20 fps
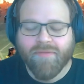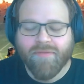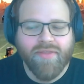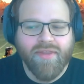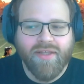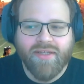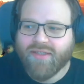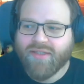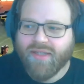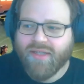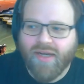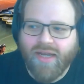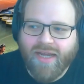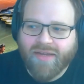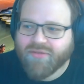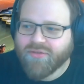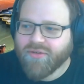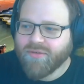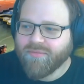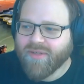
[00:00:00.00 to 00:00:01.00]
the
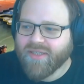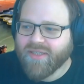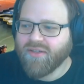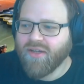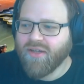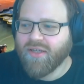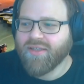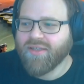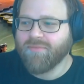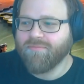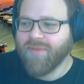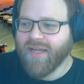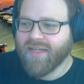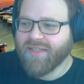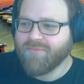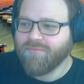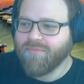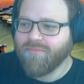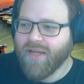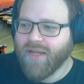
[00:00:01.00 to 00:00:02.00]
live stream is not the
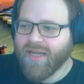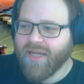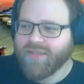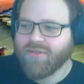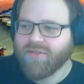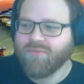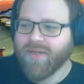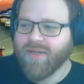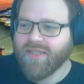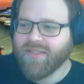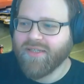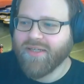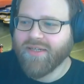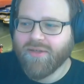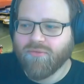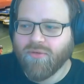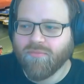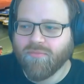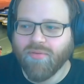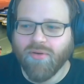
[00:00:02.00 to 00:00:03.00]
best place to basically
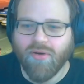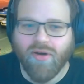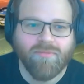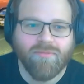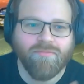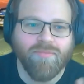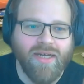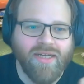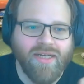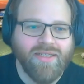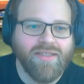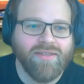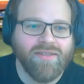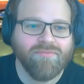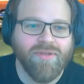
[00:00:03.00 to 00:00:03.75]
report bugs,